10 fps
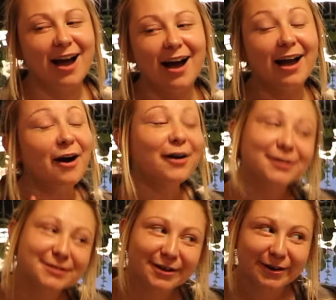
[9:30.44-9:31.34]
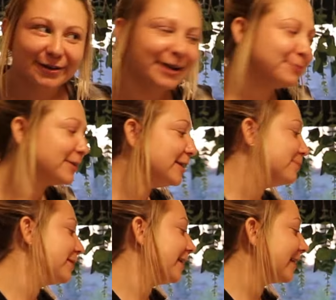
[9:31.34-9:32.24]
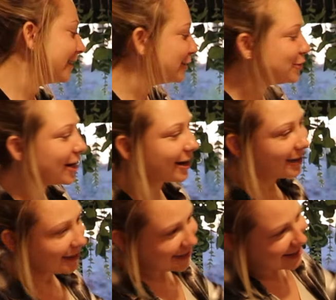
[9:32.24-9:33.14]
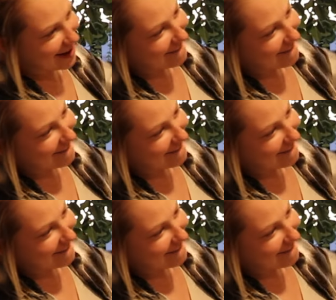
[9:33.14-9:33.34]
I also am keeping jackets